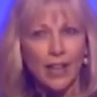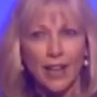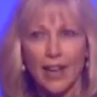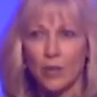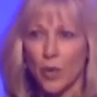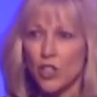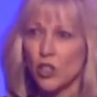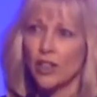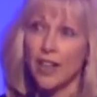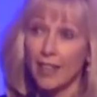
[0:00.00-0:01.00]
and racial
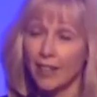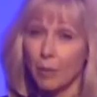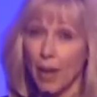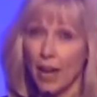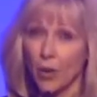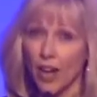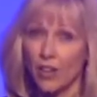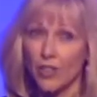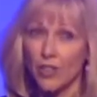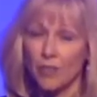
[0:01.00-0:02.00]
and ethnic backgrounds.